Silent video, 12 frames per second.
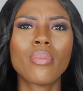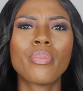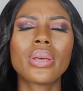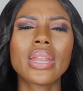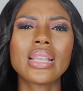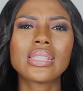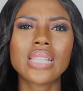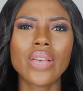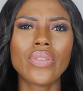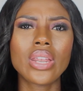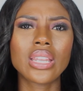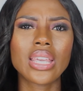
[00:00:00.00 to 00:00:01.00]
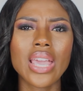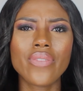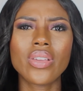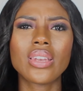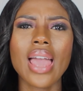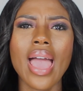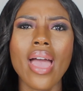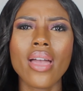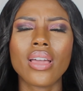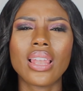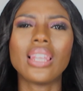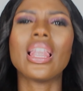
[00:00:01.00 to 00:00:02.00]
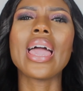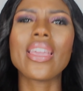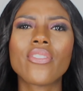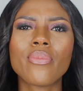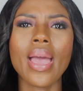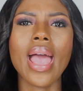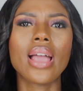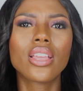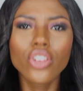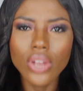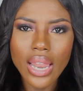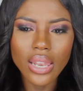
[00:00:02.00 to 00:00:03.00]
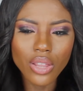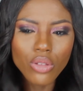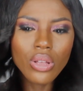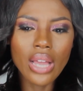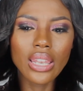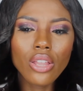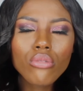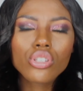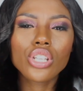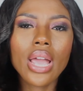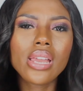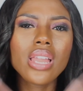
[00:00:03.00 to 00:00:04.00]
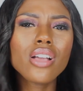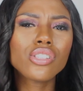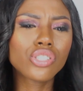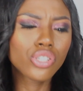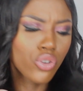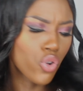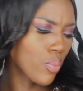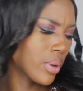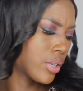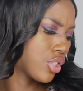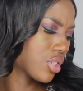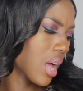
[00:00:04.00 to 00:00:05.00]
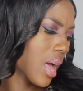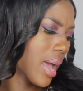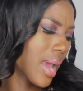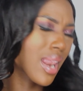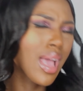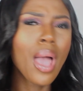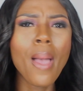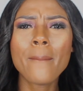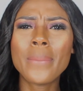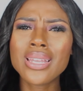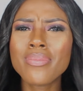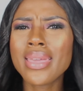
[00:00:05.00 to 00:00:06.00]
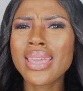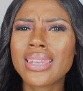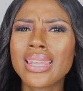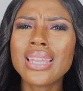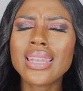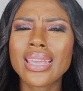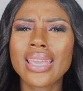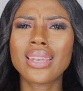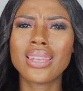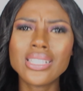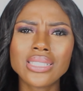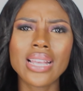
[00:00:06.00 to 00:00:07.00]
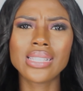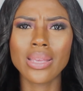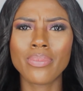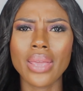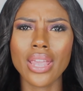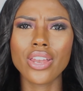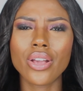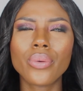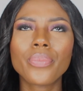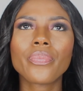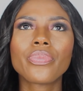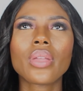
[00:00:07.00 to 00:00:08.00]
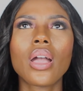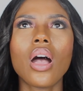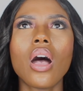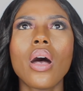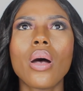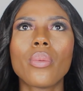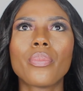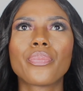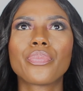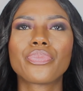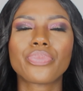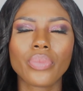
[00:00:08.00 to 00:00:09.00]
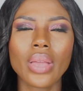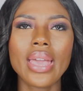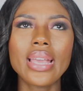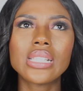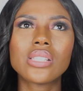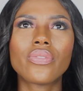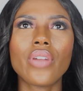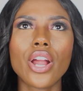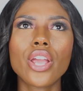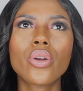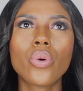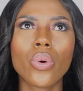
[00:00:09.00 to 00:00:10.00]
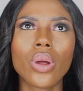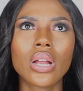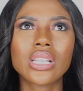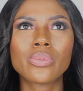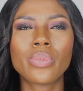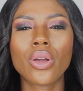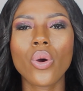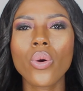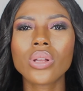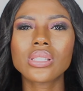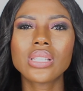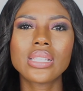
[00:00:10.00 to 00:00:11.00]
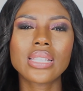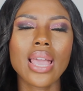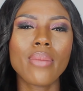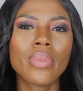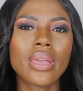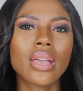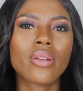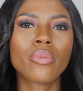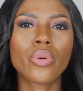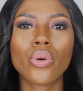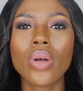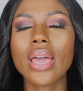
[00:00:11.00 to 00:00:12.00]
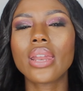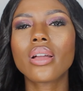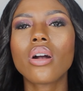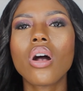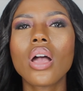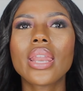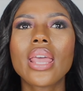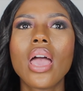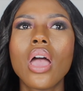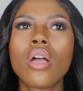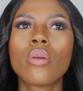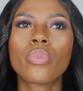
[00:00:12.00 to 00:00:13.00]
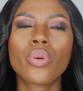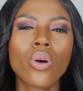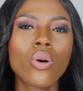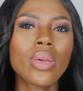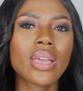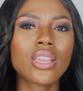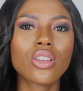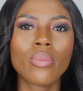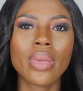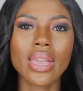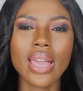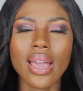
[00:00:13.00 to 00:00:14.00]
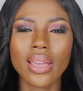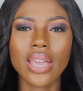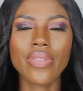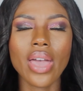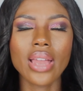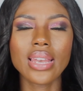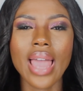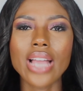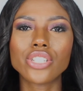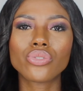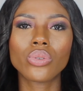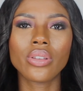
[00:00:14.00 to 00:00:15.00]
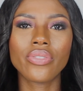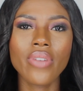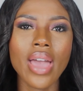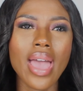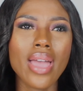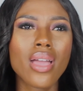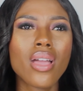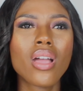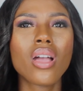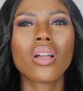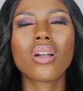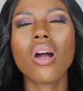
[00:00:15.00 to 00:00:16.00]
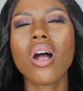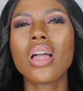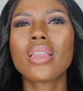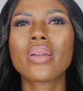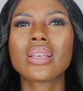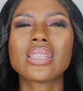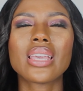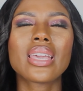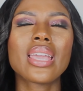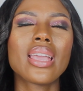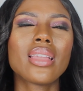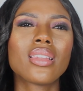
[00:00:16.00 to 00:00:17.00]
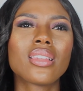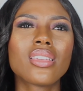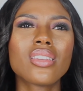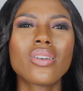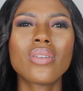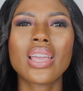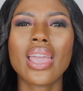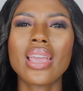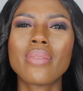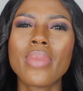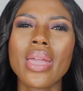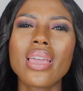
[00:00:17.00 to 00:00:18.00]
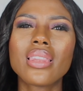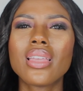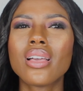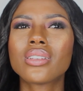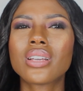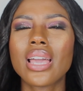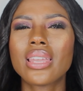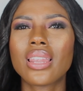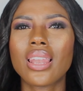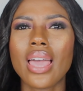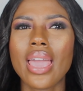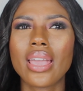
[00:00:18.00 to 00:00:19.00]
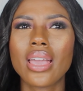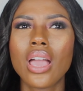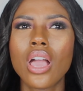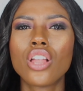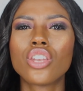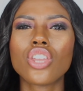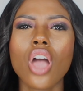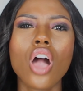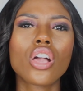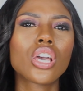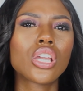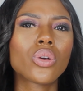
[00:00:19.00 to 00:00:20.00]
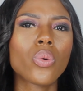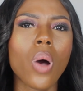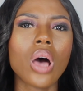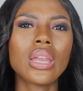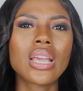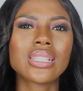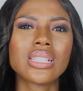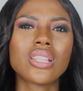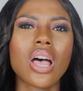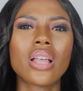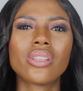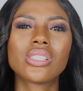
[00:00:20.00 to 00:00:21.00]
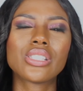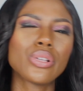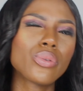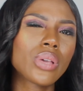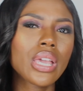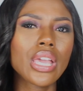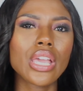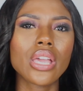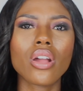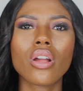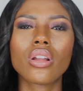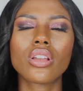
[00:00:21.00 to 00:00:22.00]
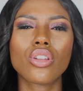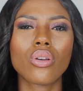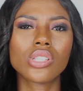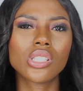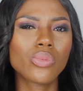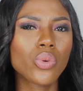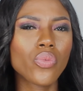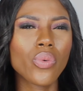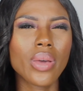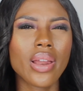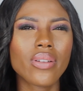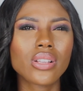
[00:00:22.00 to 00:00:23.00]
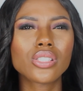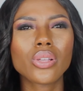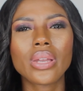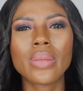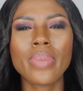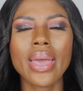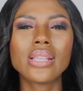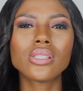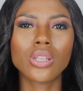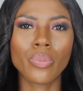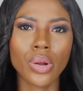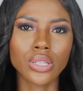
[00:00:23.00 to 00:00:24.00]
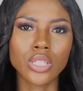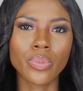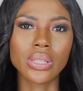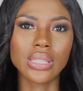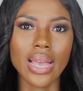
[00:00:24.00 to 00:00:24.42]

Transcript: putting stuff in it to give it that life back, you know, that a little shine, not too much shine, but to make it look like it looks like something, you know. It's very coarse, but coarseness can be a pro and a con. Pro, it can, you know, make it give that natural effect. Con, because it can, you know, it can make it look kind of like not good quality because it's not silky or, you know, smooth or whatever. So it depends on the person's